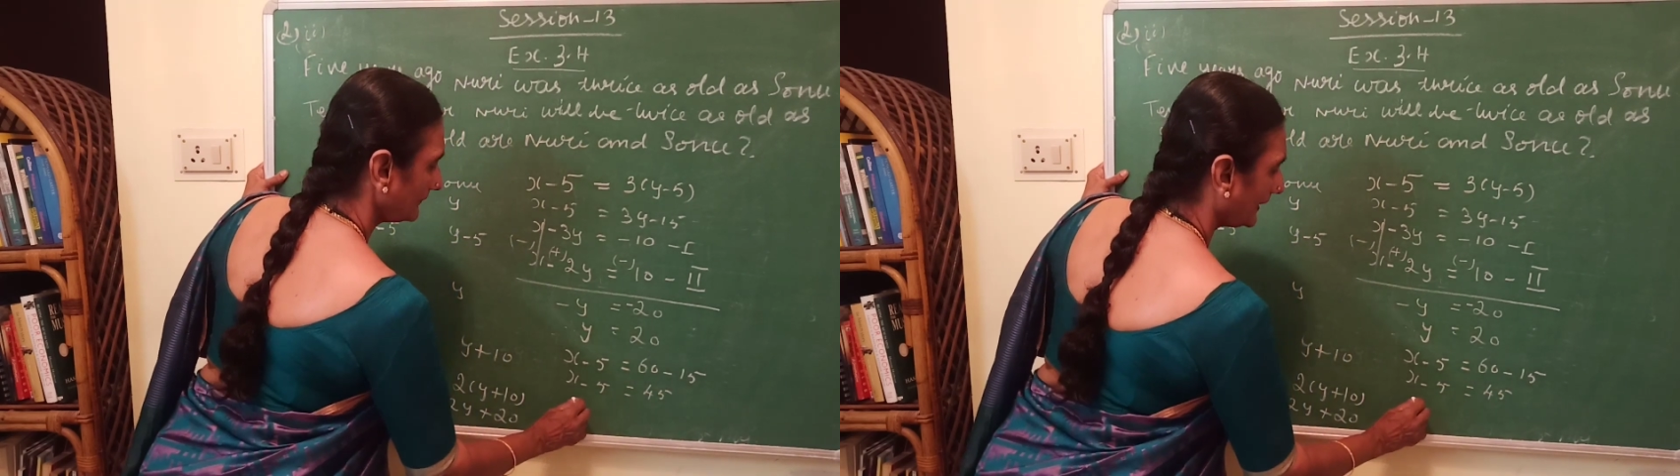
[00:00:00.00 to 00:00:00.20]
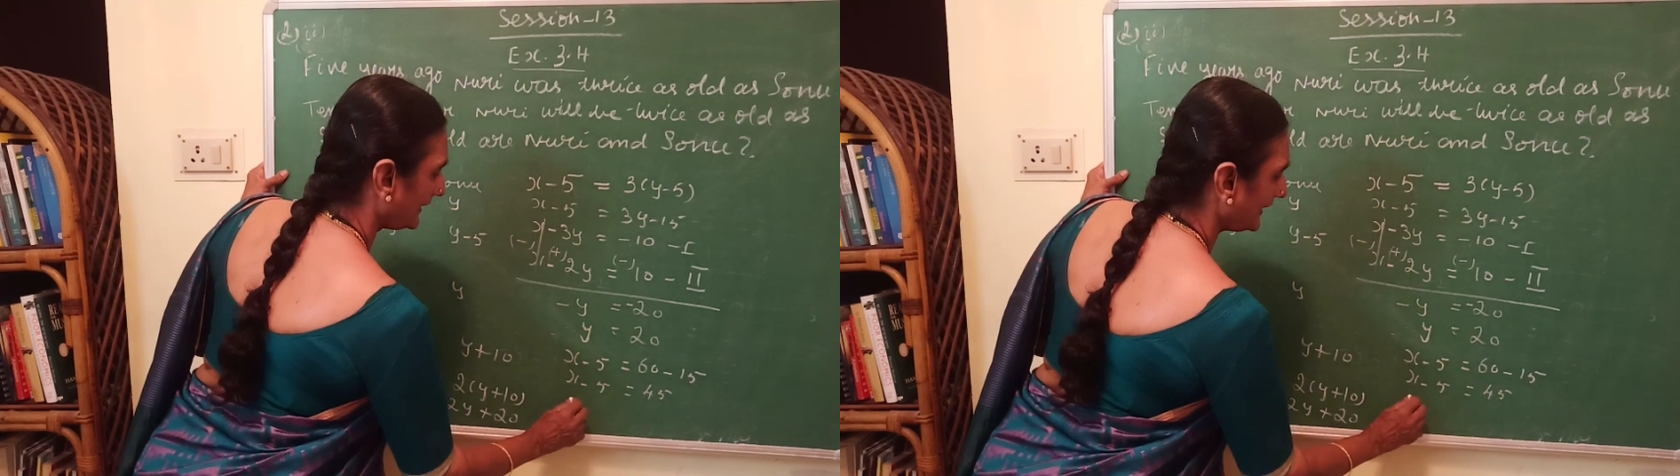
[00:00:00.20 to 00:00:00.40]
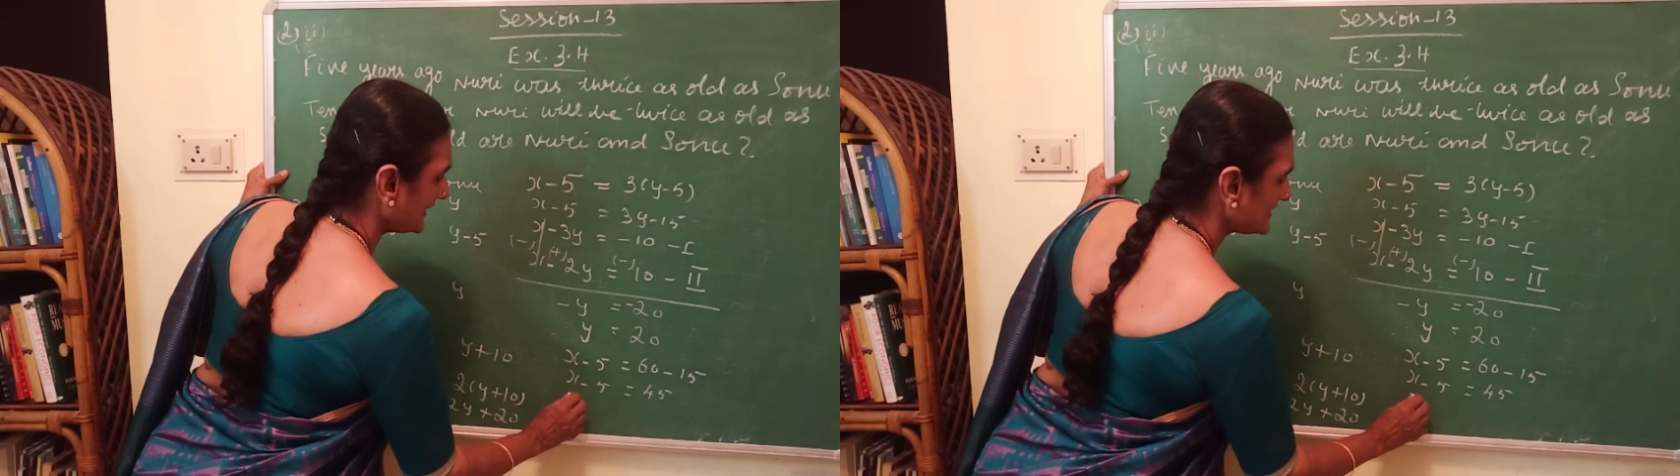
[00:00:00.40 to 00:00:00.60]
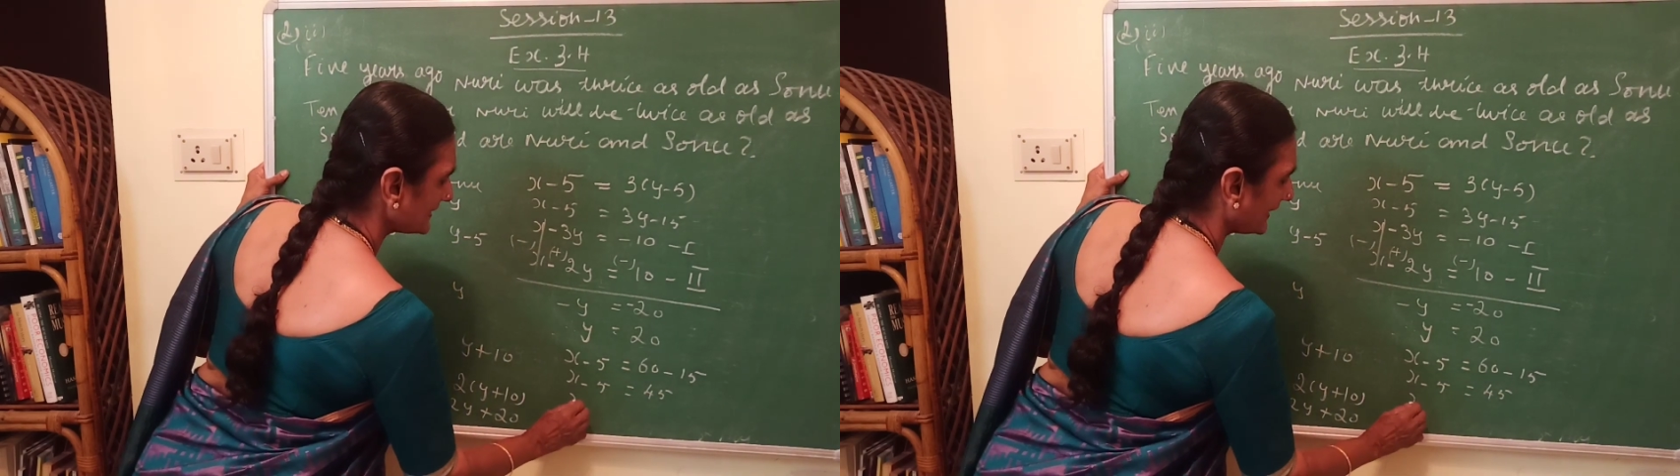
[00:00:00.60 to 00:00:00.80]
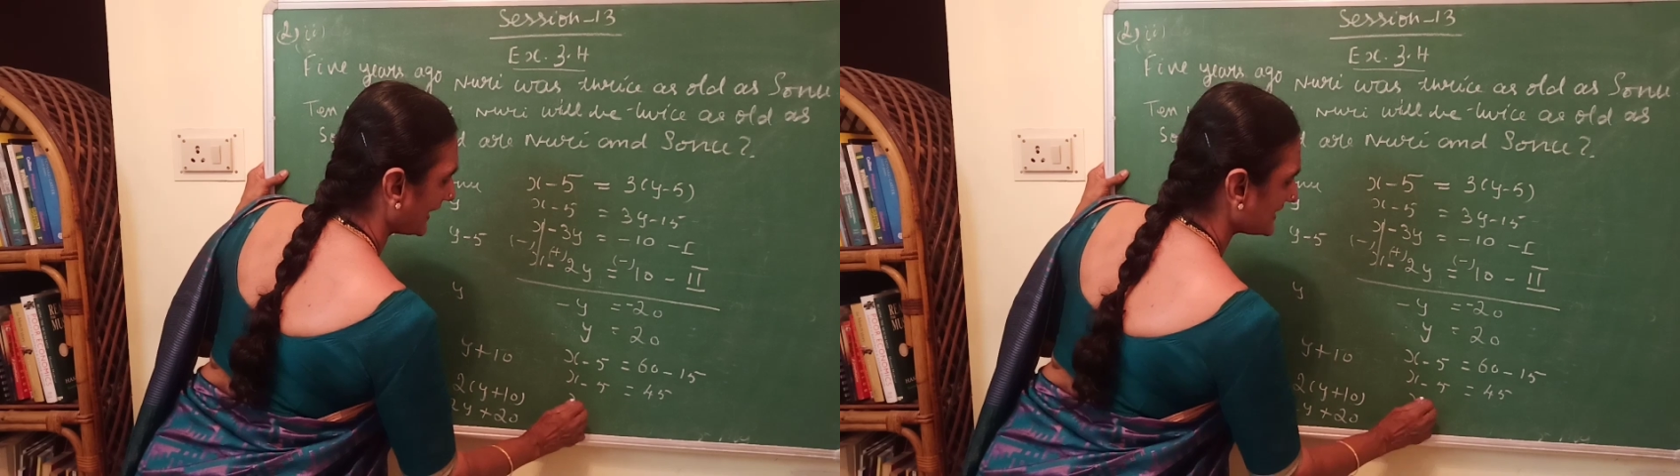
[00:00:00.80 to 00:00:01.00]
it is
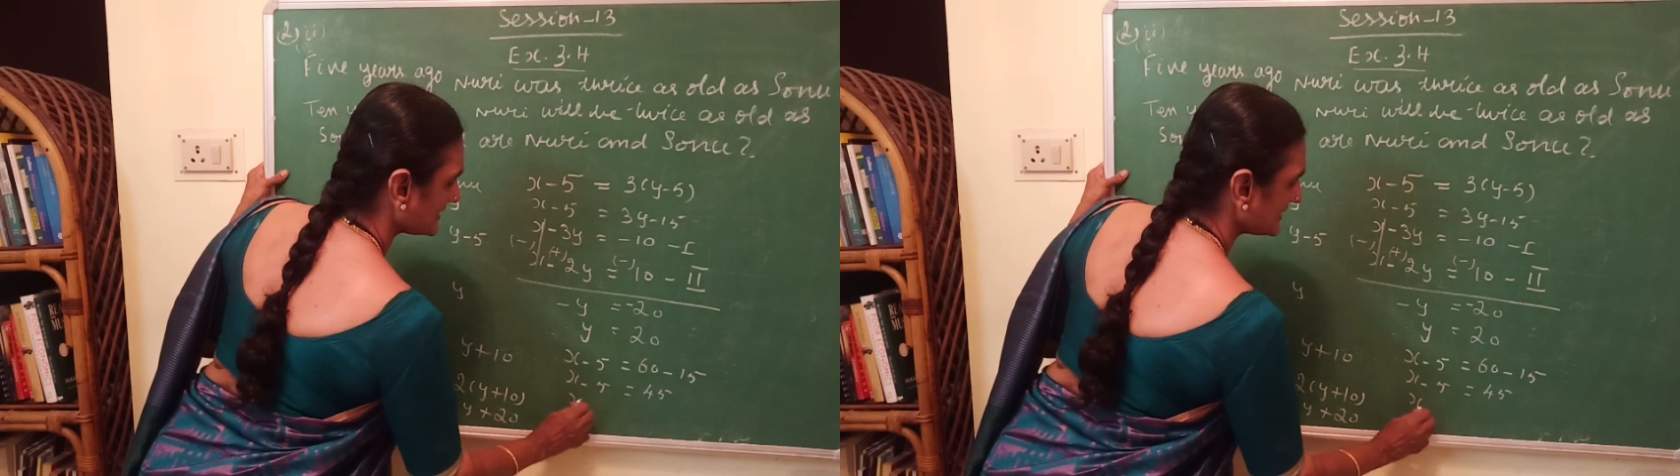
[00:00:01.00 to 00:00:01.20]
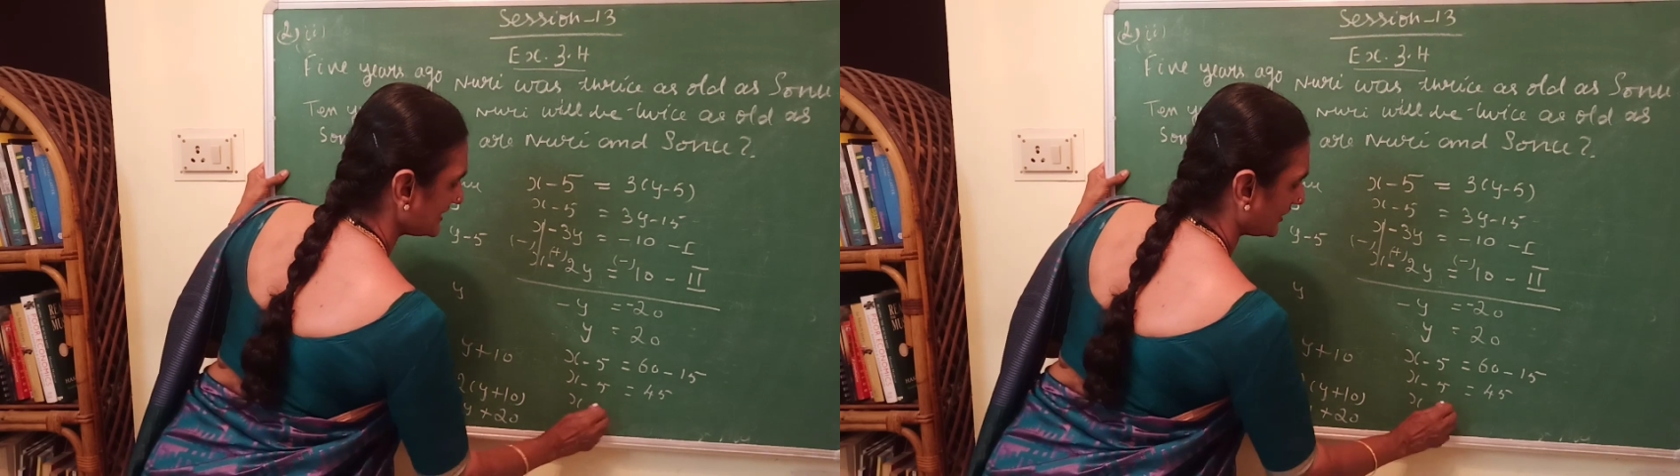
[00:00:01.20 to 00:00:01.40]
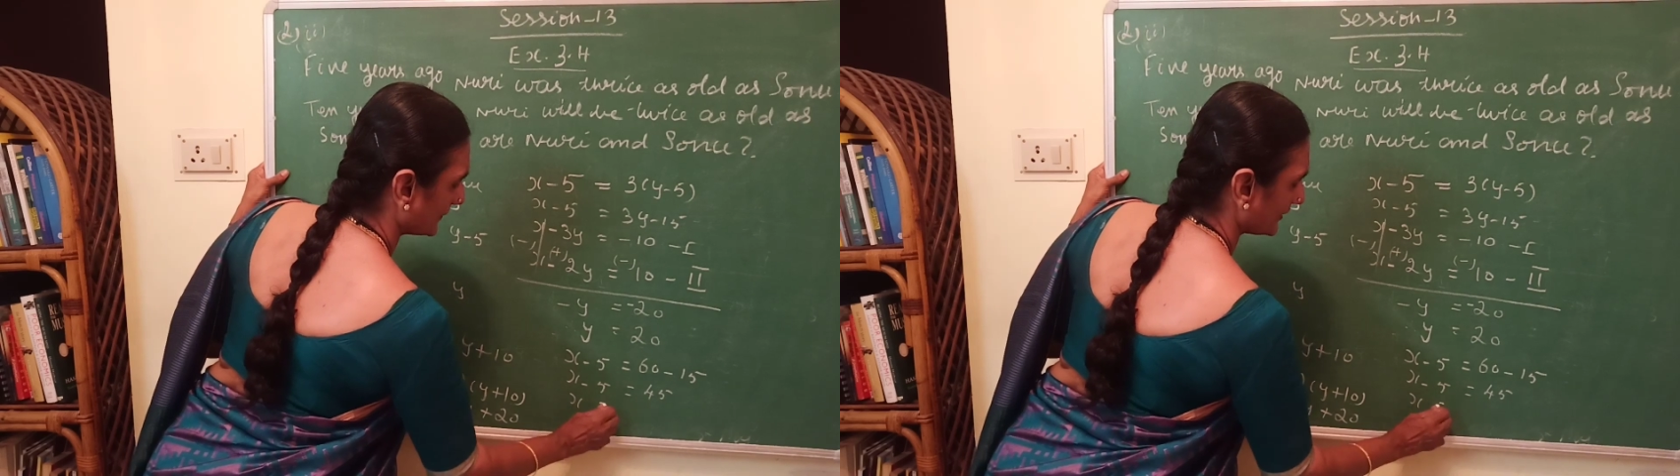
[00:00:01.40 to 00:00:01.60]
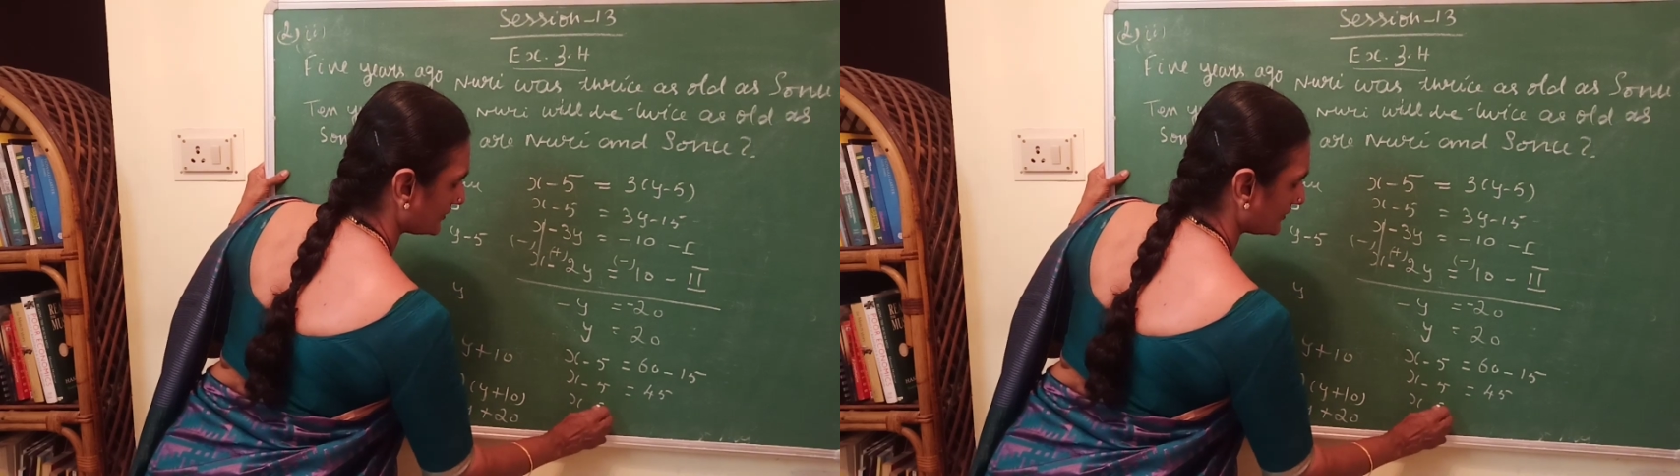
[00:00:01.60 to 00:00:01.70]
x is equal